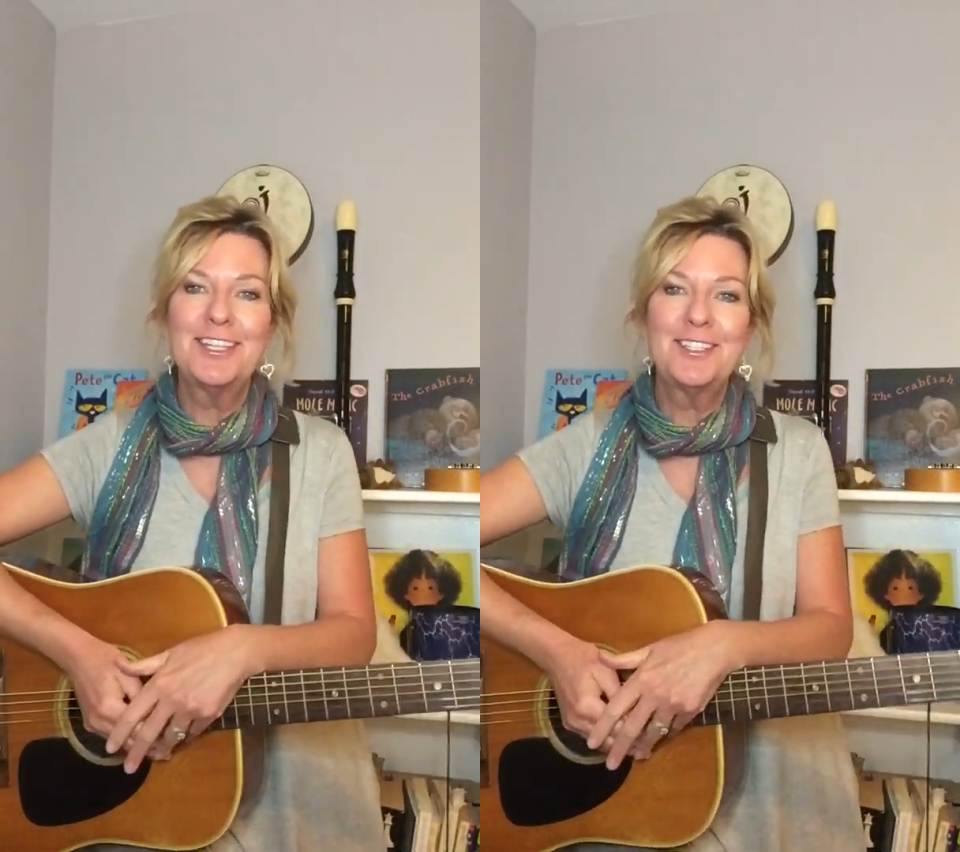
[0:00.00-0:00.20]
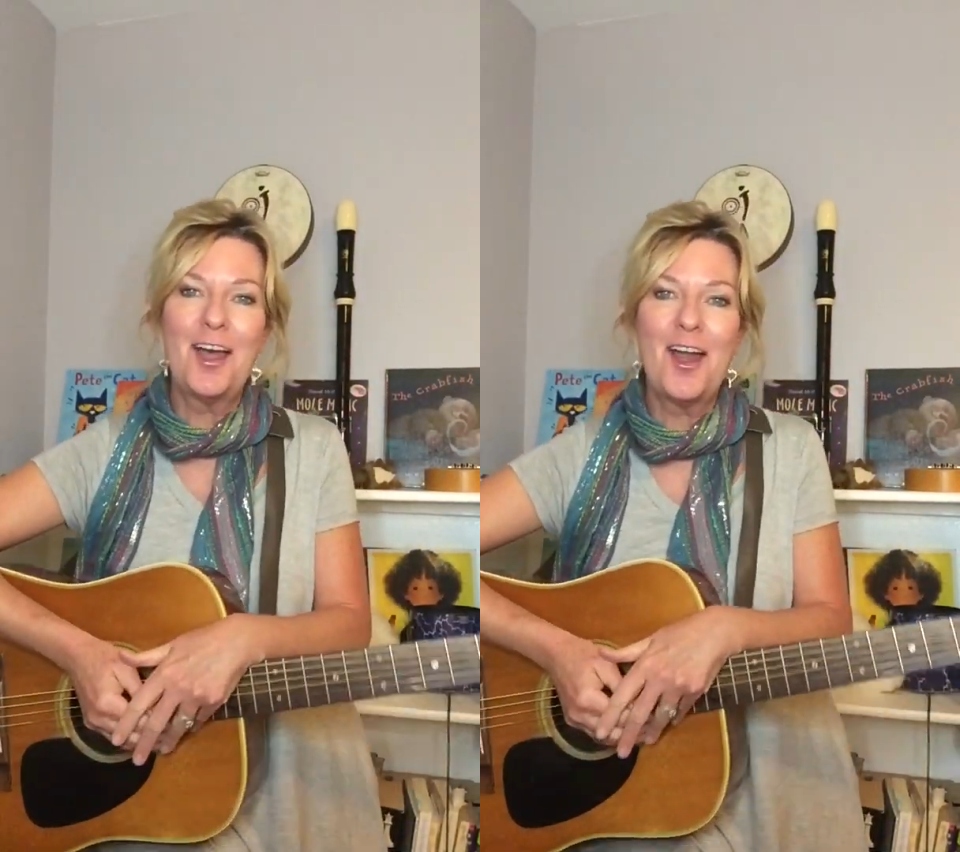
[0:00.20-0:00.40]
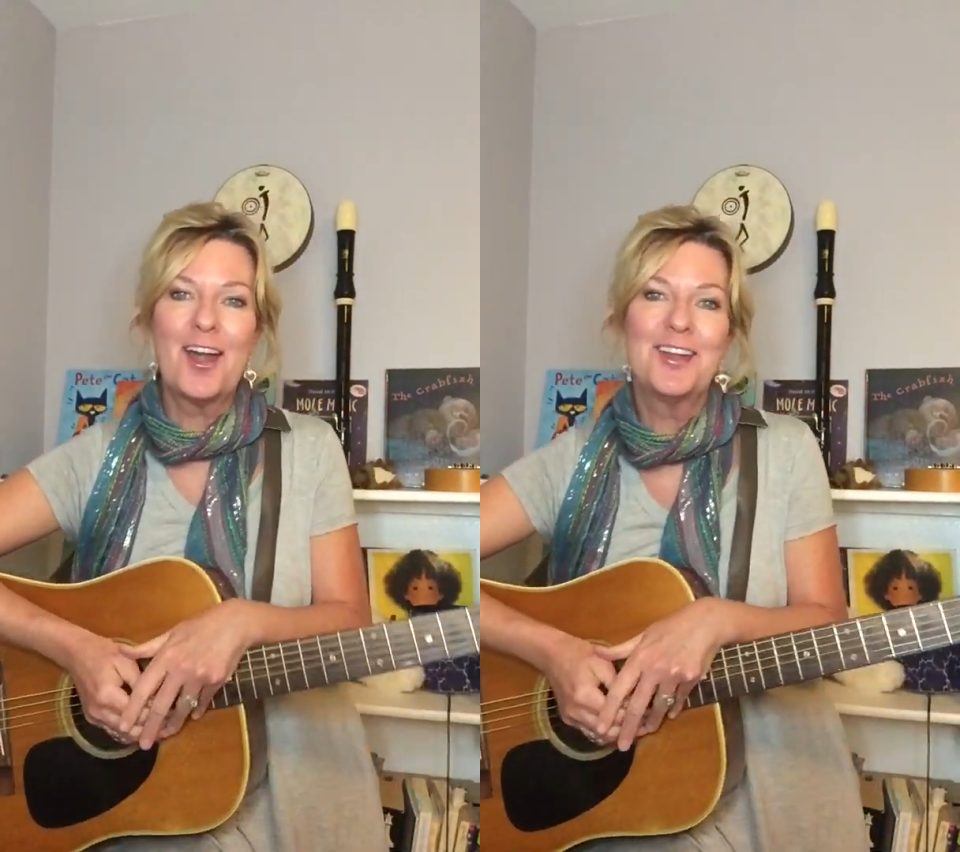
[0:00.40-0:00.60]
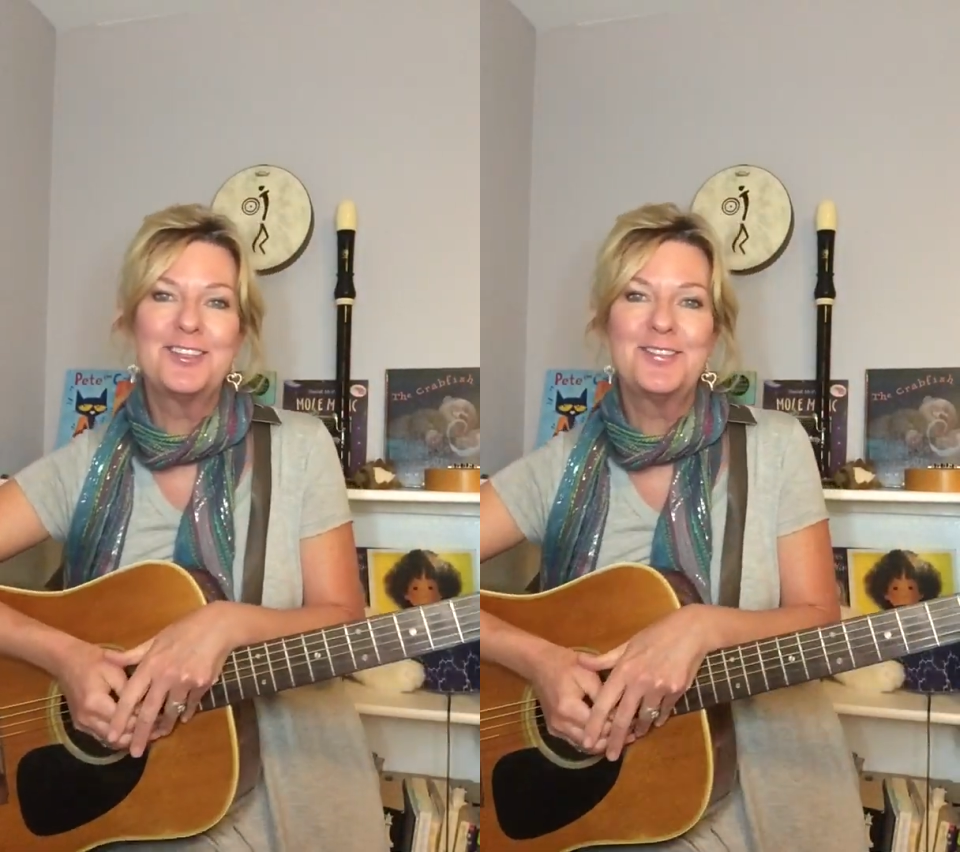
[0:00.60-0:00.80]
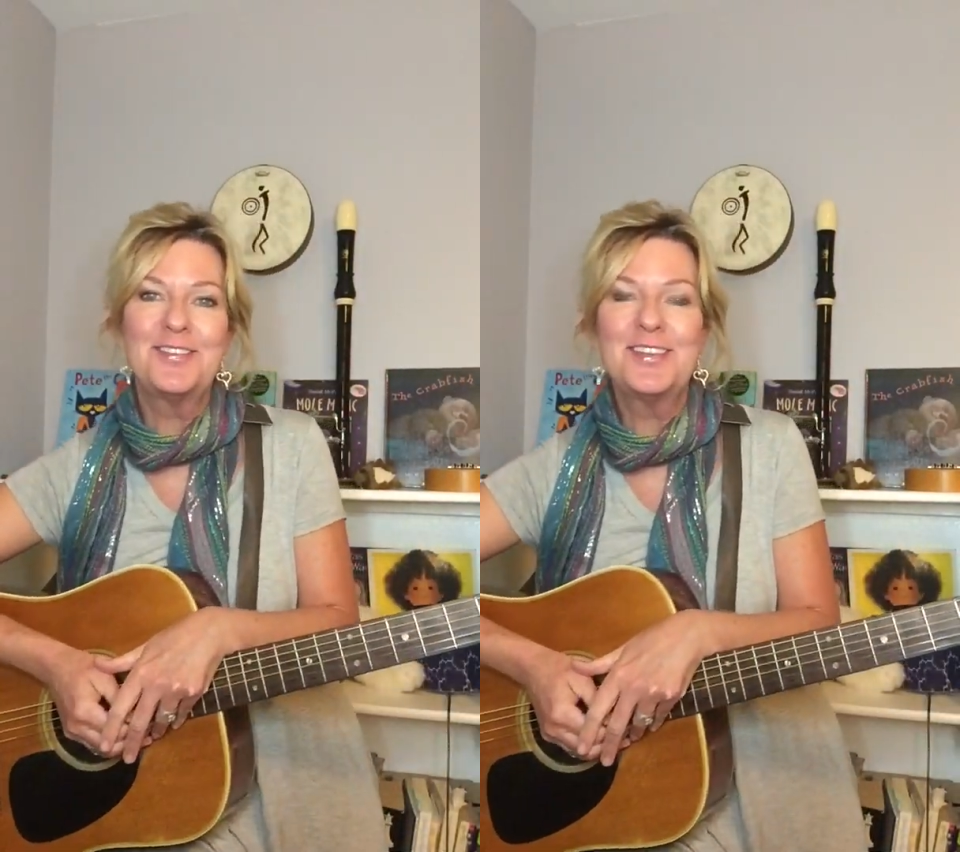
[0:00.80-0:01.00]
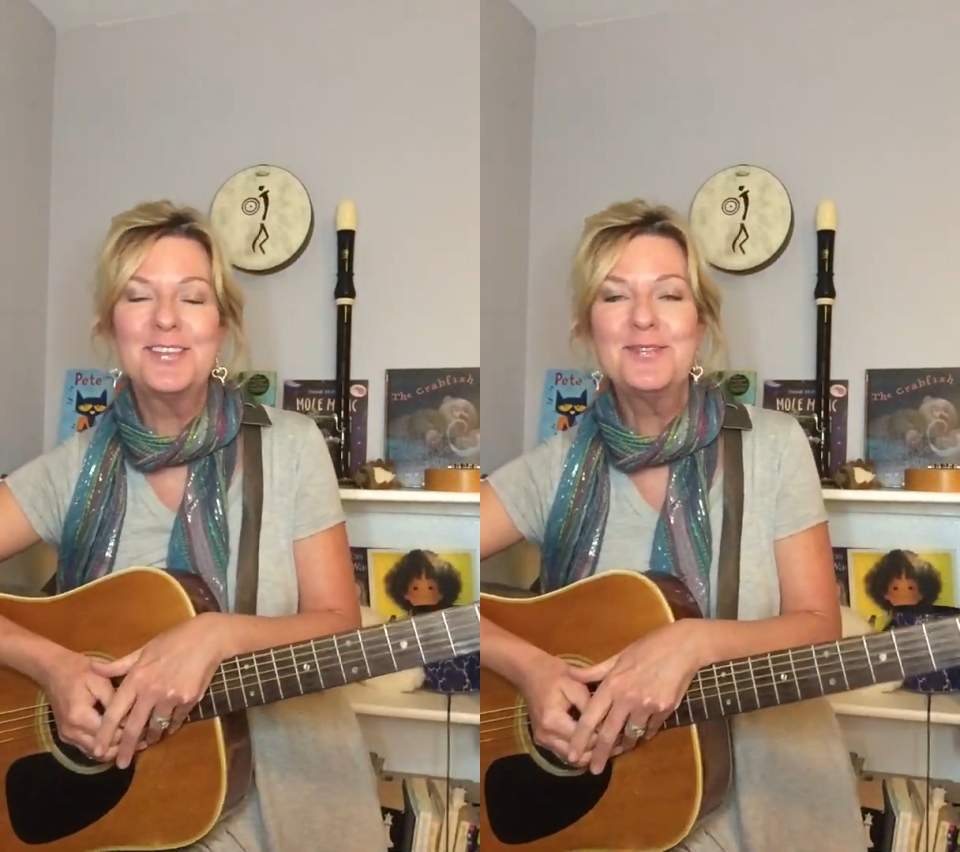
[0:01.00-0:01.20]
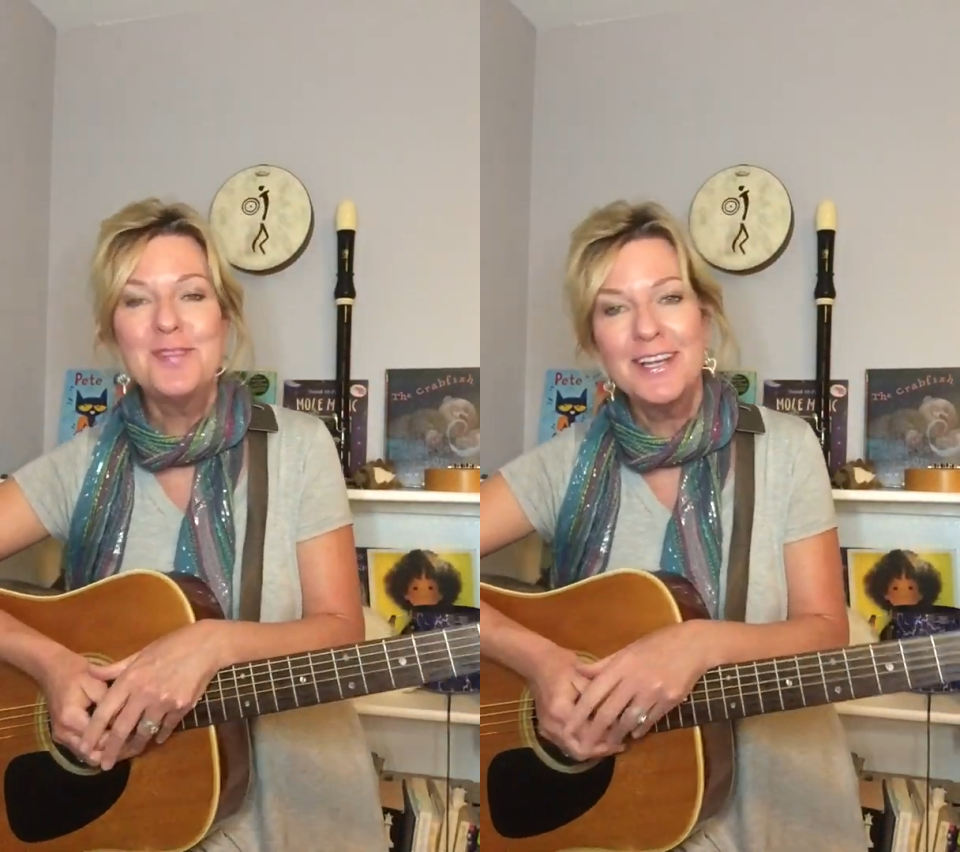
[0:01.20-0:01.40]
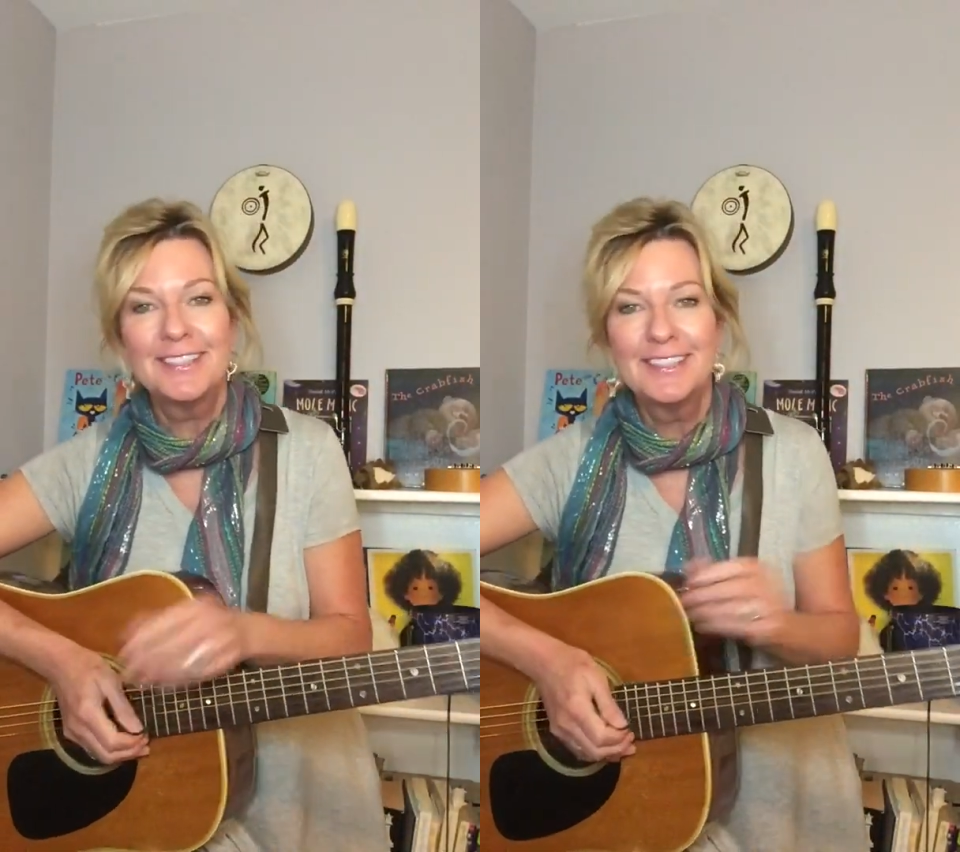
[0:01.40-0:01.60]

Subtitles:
guitar, do you?